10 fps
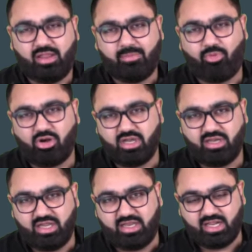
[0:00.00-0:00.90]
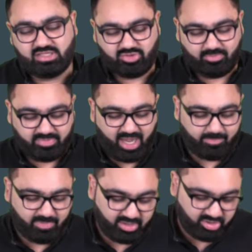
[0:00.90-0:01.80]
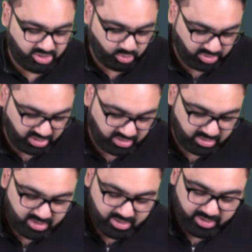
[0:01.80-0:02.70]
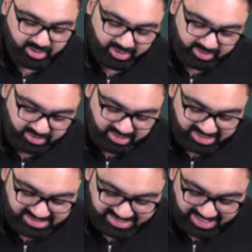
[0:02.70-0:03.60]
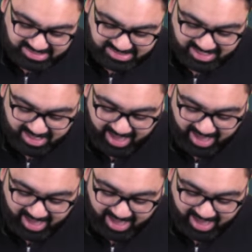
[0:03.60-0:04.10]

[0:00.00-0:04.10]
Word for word: important details from that particular urine. These cells